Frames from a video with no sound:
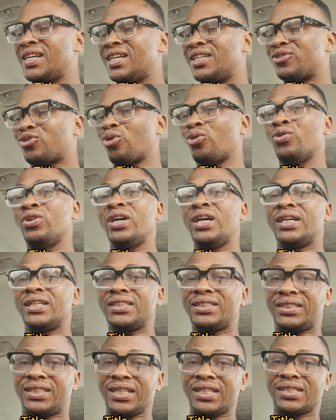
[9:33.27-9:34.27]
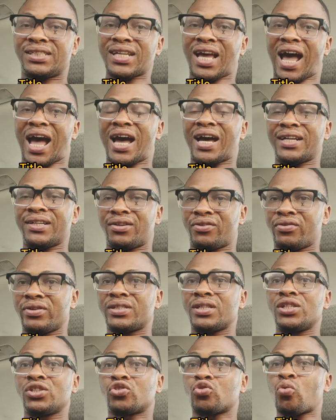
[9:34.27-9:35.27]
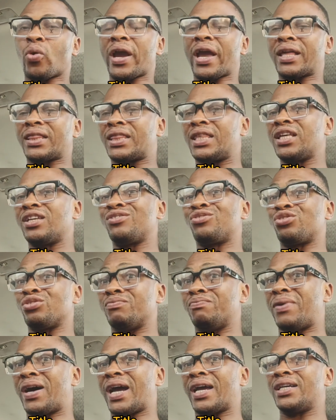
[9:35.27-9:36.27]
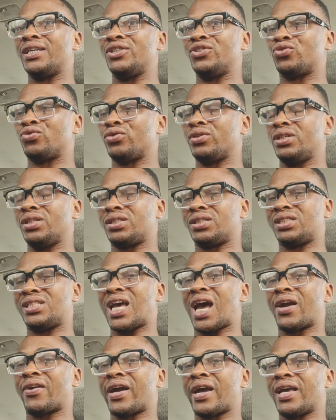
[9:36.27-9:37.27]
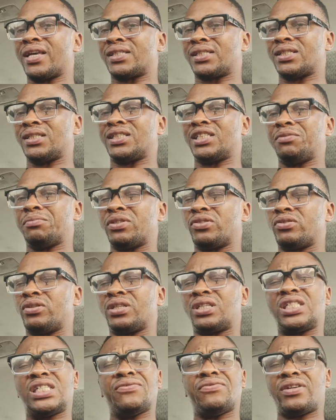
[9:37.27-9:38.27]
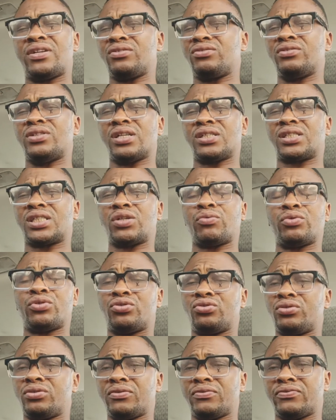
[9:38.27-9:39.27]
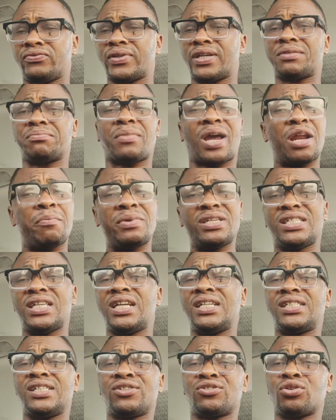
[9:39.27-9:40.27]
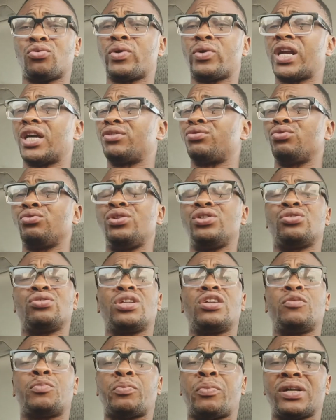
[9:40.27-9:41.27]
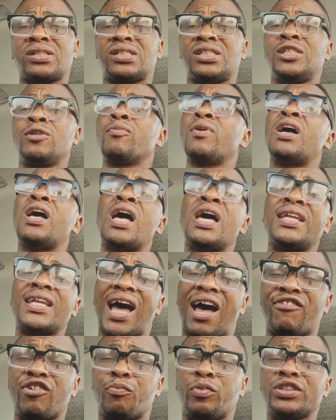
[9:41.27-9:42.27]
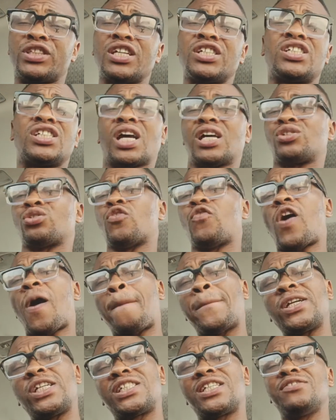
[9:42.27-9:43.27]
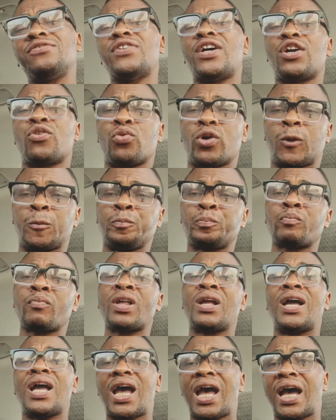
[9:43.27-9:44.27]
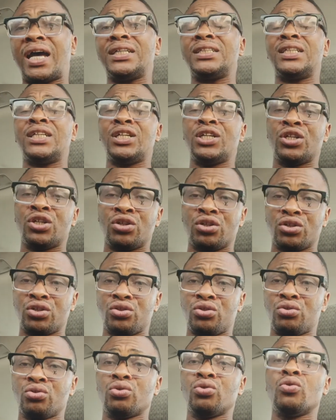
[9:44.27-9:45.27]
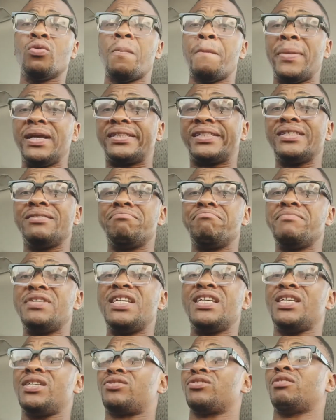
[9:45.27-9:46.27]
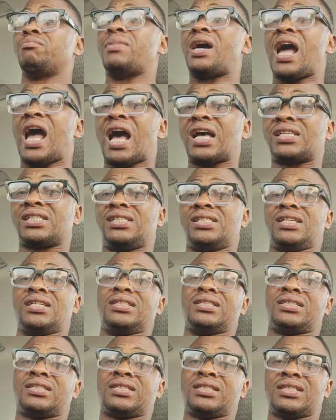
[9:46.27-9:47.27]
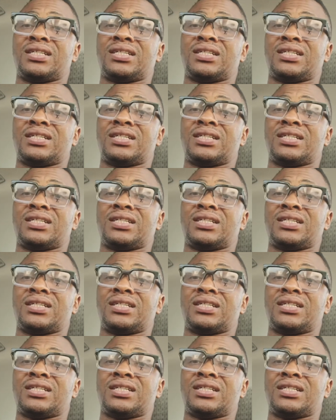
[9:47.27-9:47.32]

So these are the reasons why I think you should buy into this Tiara Estate in Ibeju-Lekki. It's a very good estate which you should invest. My name is Dennis Isong. What I do is to give property that have the potentials of appreciating very well. And you meeting me is not by accident.